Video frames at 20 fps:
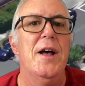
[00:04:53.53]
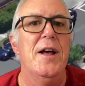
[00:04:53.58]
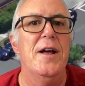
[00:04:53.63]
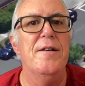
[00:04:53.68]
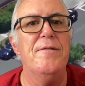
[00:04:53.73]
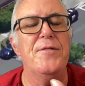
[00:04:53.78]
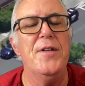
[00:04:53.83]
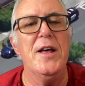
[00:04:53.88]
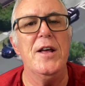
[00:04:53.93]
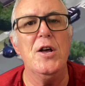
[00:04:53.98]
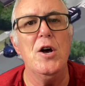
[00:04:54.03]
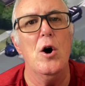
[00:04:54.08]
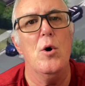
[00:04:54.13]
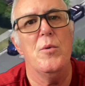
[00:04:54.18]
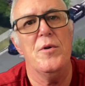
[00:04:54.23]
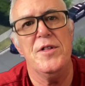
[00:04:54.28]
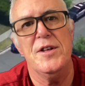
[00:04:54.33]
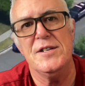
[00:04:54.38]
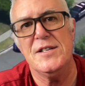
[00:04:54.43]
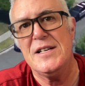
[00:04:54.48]
If they go
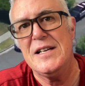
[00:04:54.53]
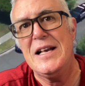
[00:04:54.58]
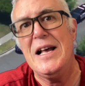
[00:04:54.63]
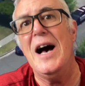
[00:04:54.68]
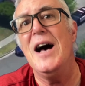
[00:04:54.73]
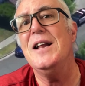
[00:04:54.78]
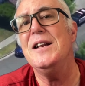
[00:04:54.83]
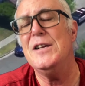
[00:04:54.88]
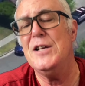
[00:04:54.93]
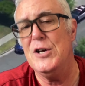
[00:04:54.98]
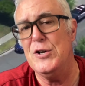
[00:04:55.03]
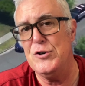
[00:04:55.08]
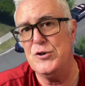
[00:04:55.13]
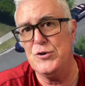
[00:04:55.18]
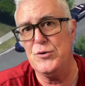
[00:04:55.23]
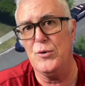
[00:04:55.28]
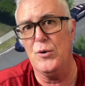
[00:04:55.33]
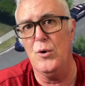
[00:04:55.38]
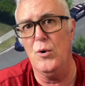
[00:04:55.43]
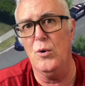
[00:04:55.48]
with this gun
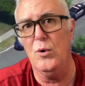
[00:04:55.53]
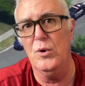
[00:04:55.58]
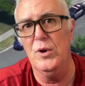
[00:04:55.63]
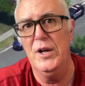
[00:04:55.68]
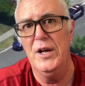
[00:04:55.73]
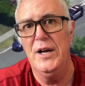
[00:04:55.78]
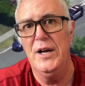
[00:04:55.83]
control